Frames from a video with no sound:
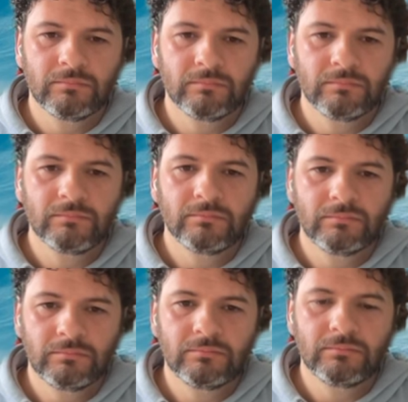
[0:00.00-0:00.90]

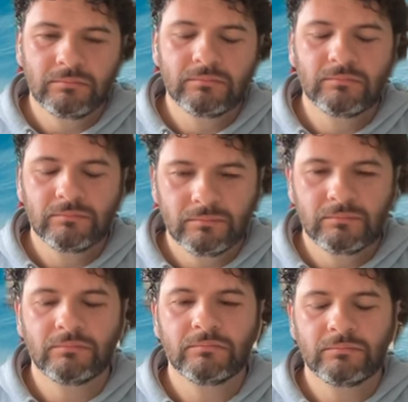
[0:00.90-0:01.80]

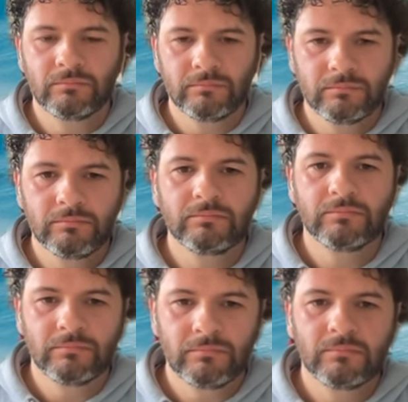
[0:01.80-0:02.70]

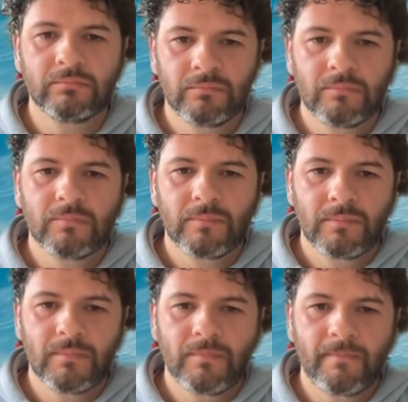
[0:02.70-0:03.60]

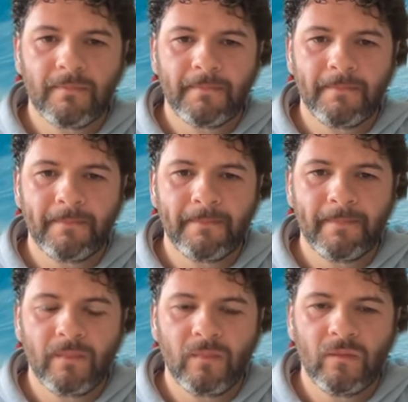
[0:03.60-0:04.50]

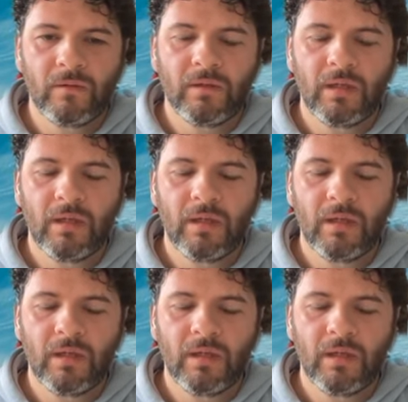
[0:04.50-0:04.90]
This person isn't speaking.